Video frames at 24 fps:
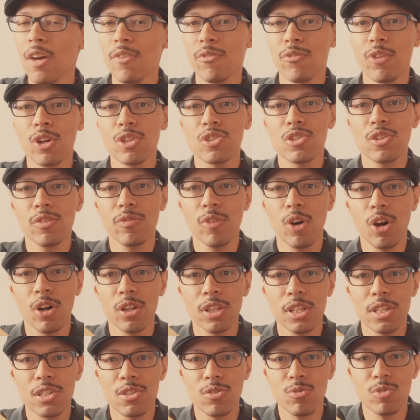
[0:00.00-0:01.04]
First of all,
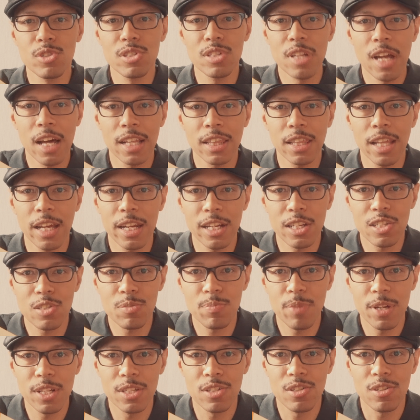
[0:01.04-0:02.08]
this was not that
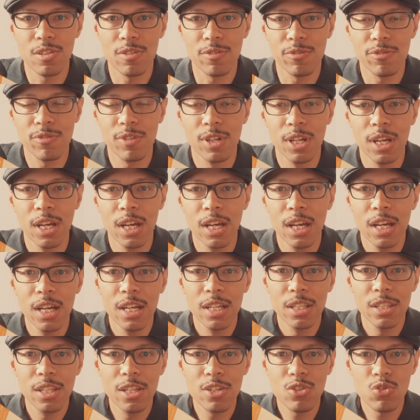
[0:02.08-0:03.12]
expensive.
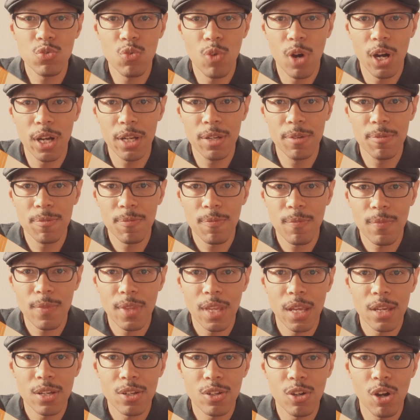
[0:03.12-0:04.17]
This one
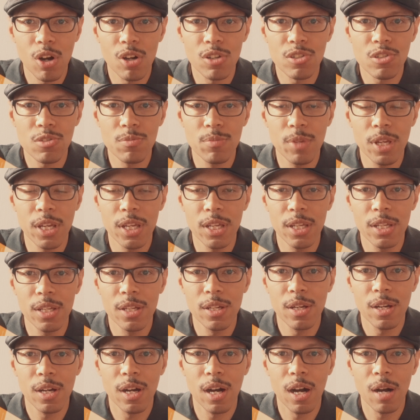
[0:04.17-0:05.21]
cost
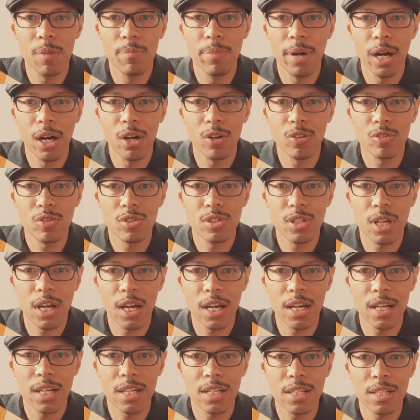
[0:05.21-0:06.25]
me about
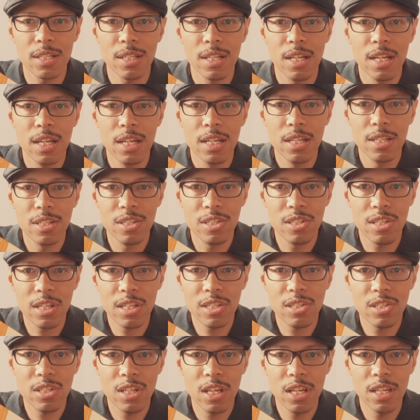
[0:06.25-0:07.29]

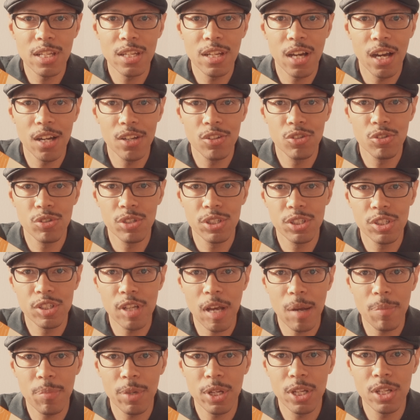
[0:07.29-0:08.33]
1,600
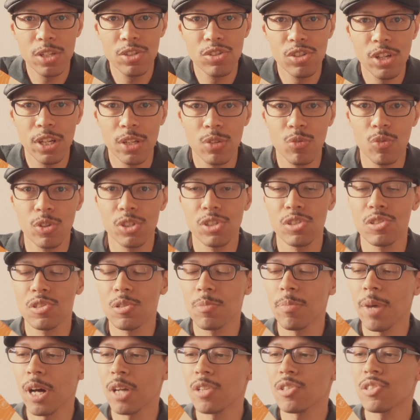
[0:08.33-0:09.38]
Japanese yen, which is
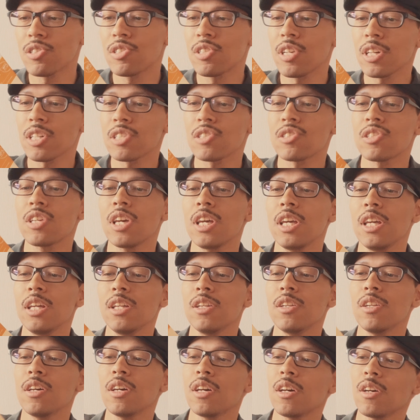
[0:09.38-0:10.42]
about
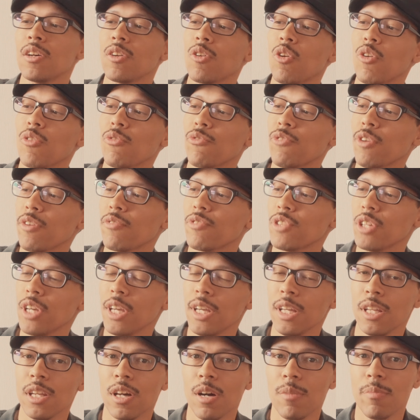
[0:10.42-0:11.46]
16 or
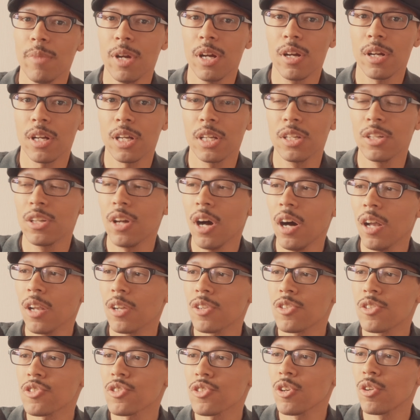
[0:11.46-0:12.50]
15 American
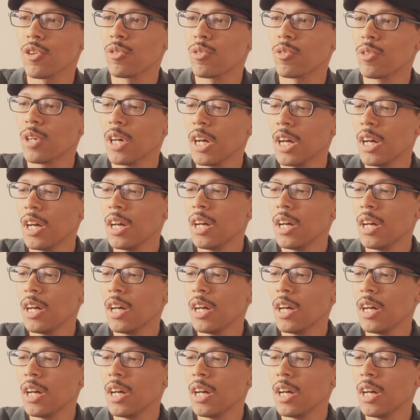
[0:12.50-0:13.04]
dollars. So